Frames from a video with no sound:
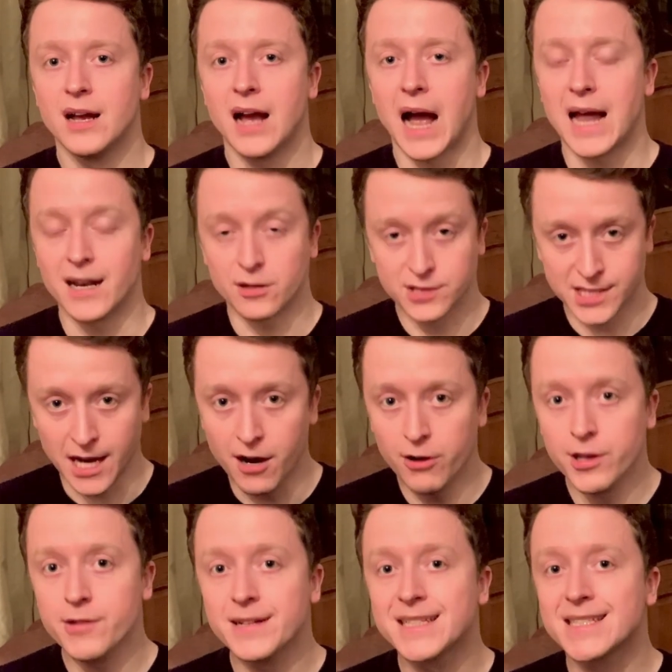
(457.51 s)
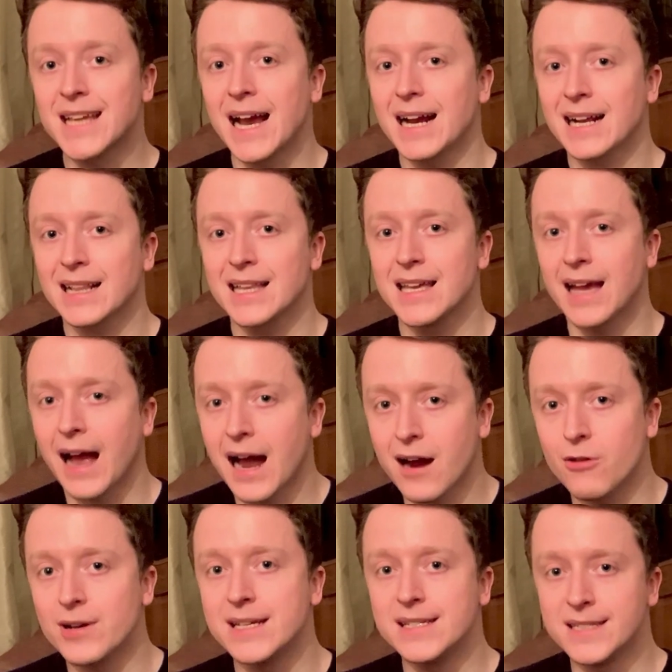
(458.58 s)
And I'll tell you exactly
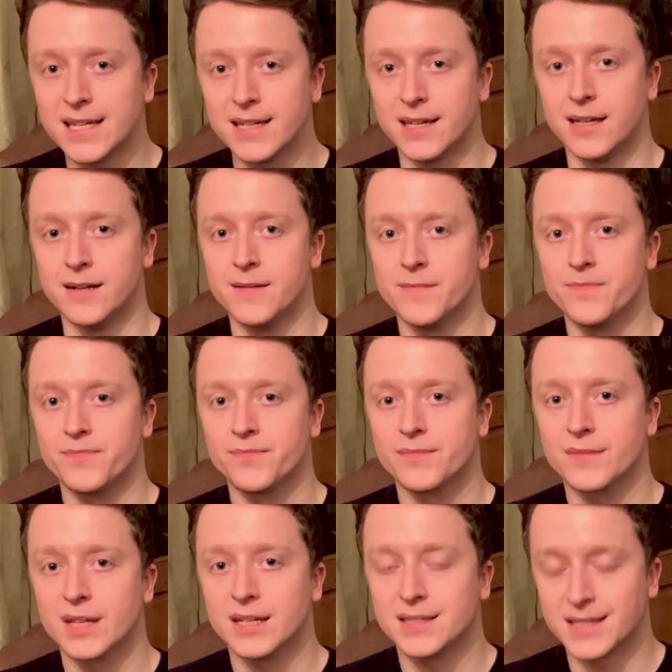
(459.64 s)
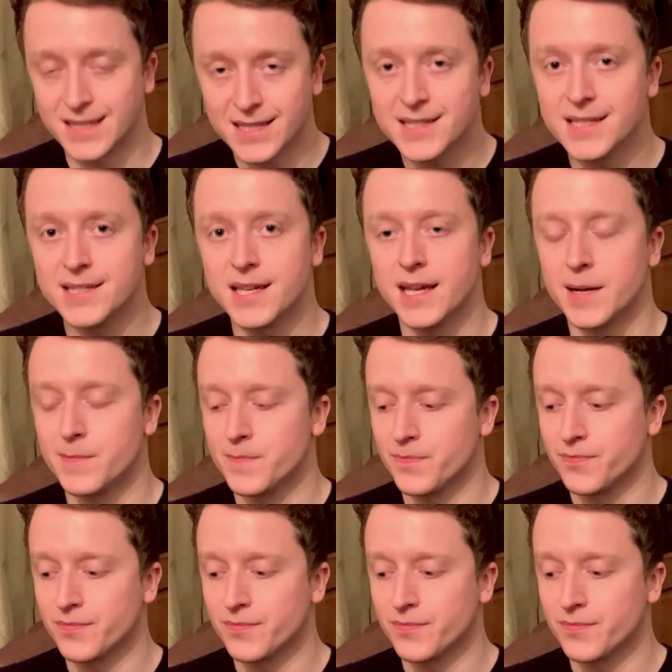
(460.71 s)
how He did it. So this is it.